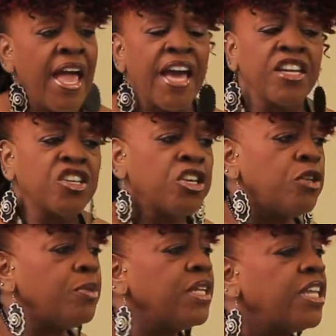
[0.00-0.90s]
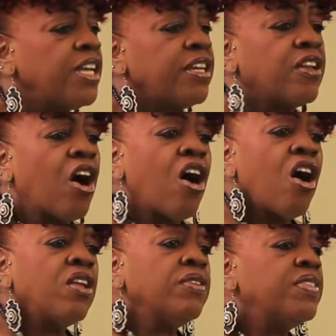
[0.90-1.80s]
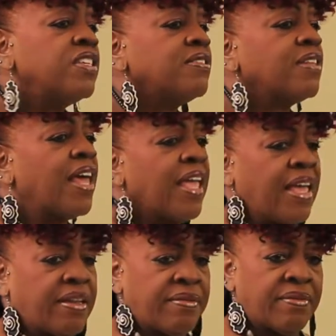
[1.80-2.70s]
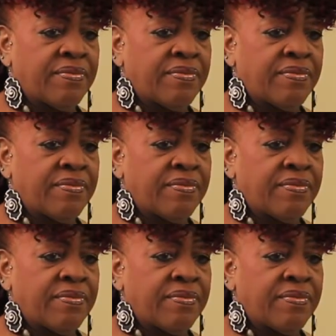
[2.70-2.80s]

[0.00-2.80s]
had accumulated all of this land